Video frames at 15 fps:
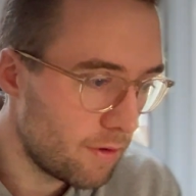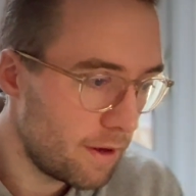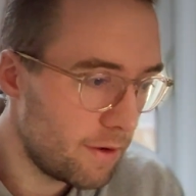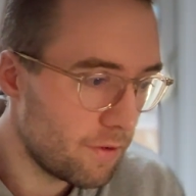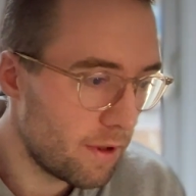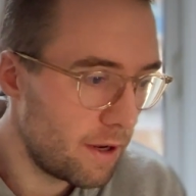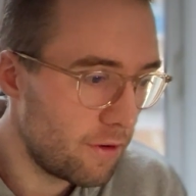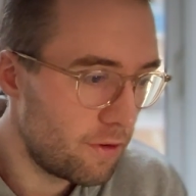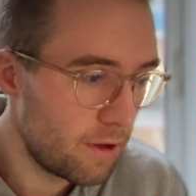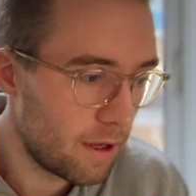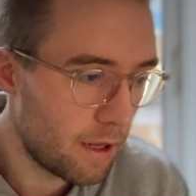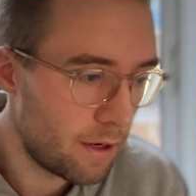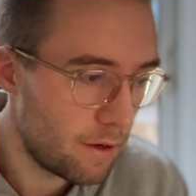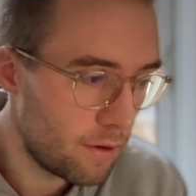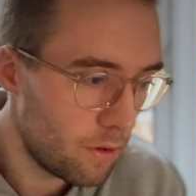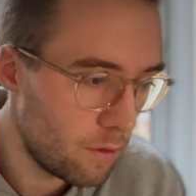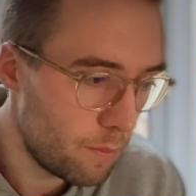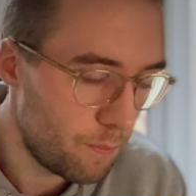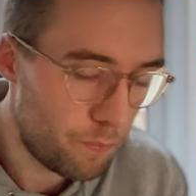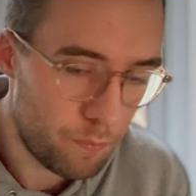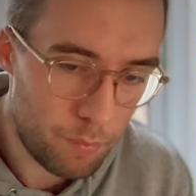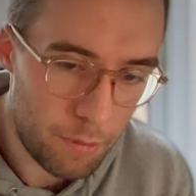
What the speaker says: installation can be